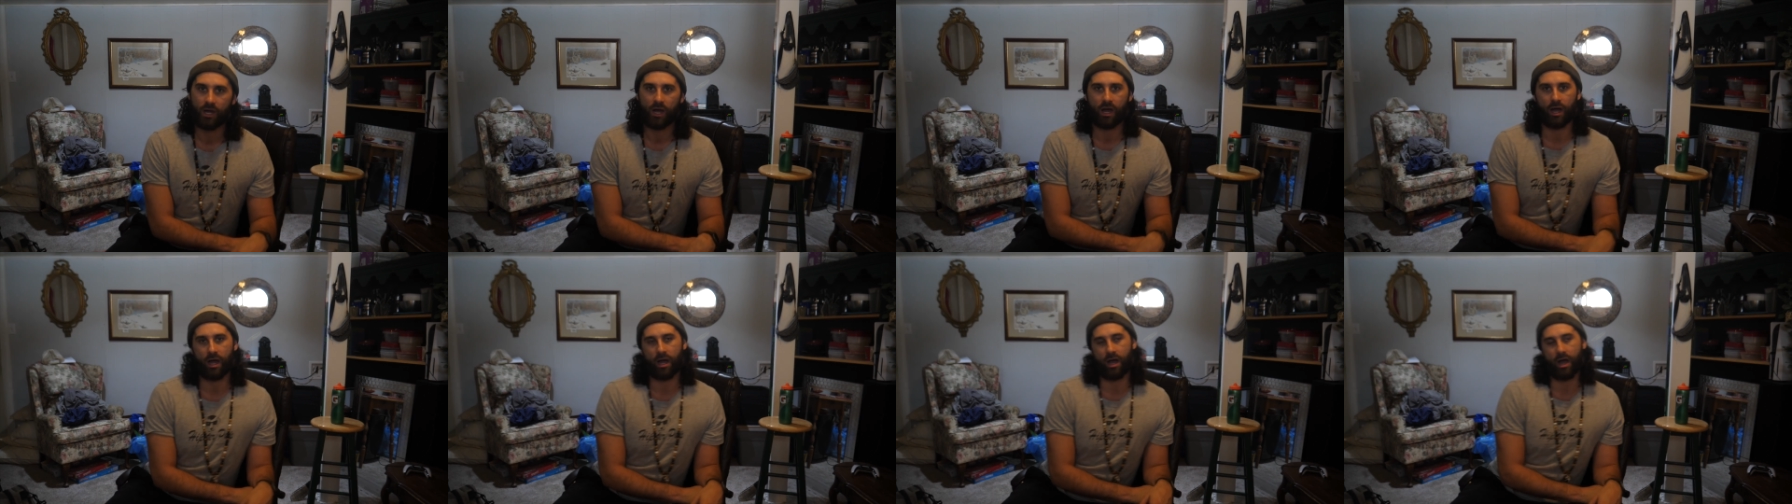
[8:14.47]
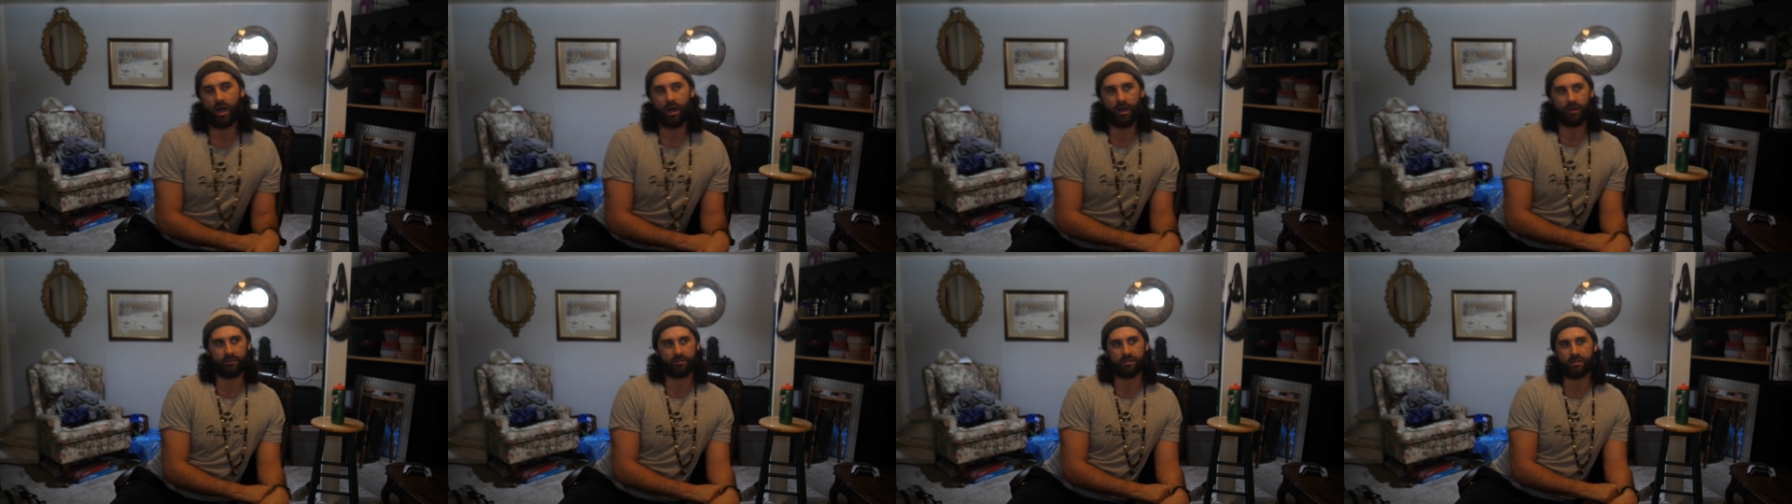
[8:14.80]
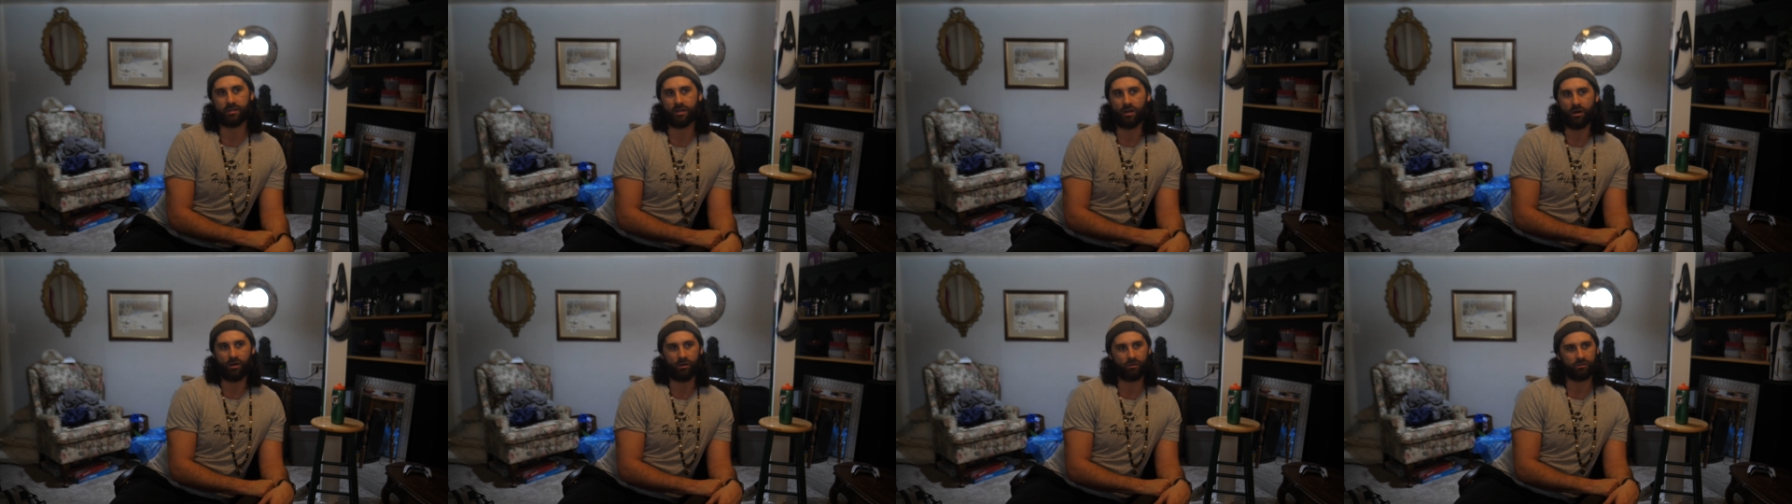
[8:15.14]
Uh,
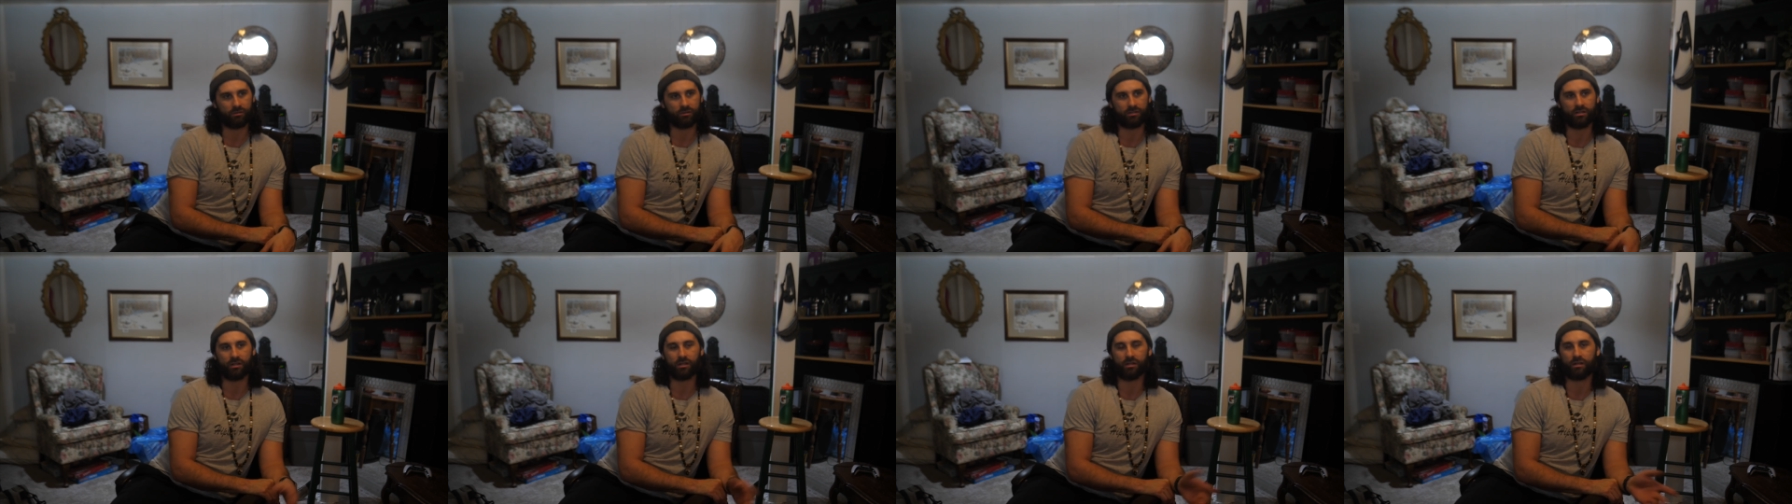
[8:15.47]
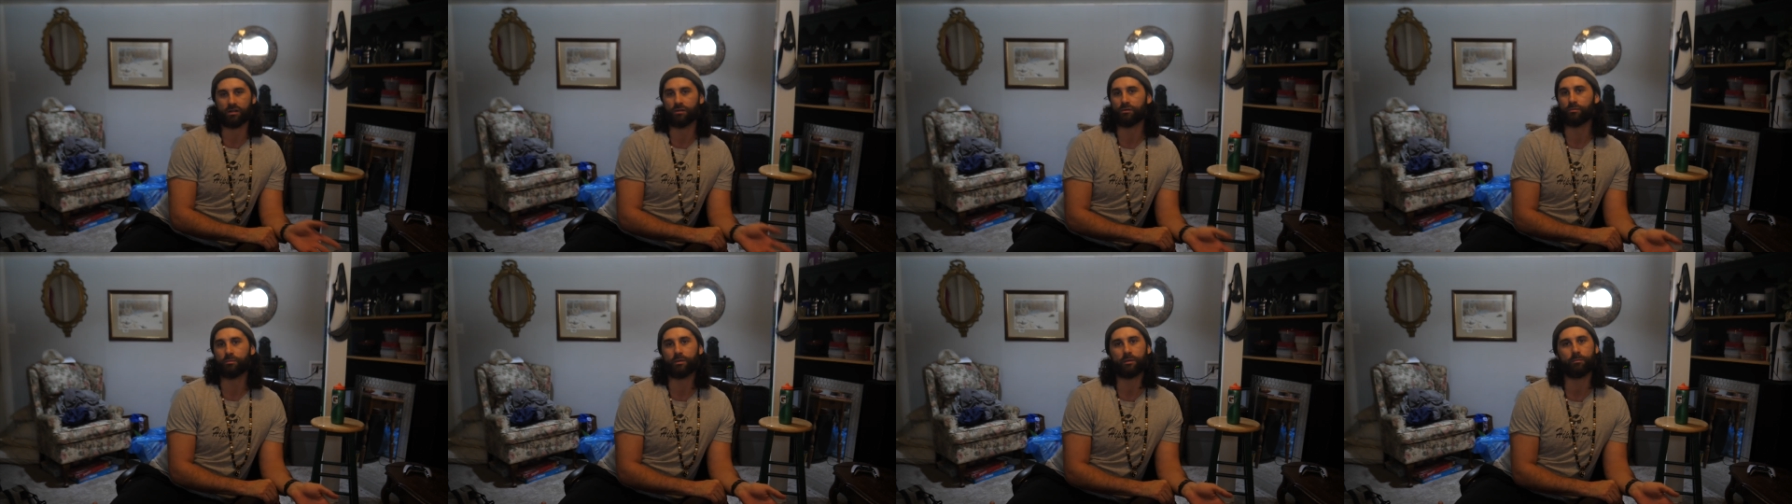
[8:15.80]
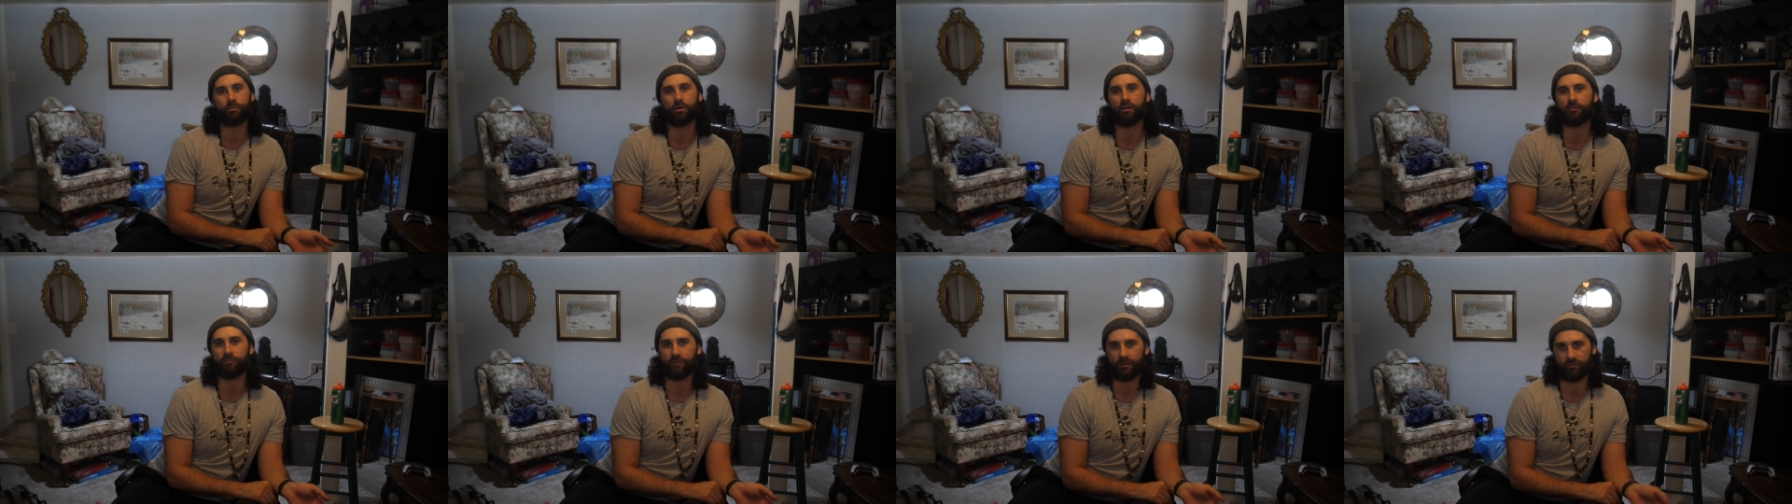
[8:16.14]
you know, it would be
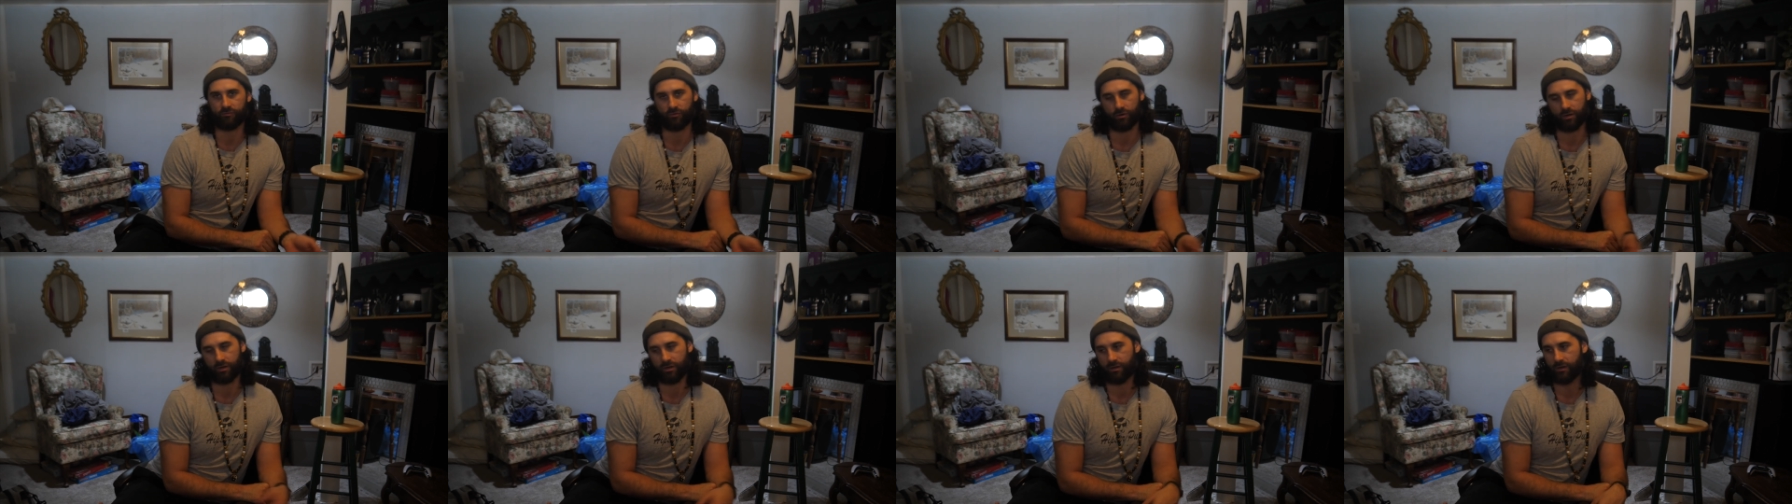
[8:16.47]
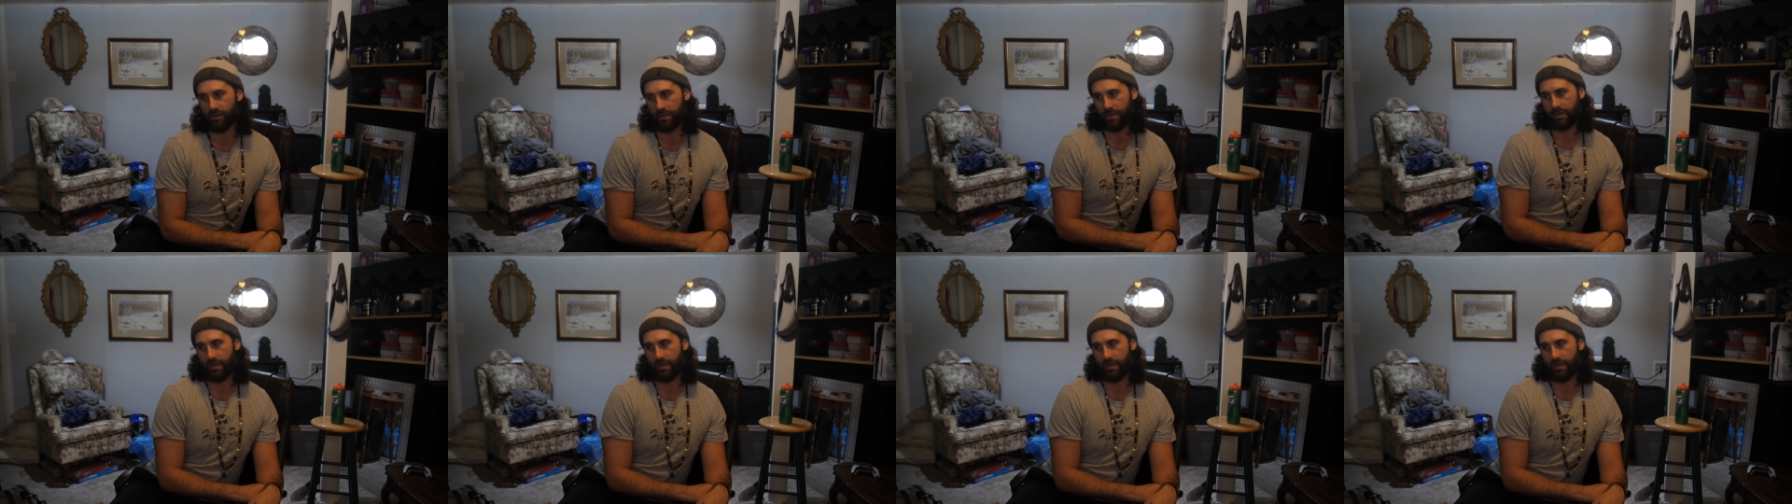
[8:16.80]
perfect for you.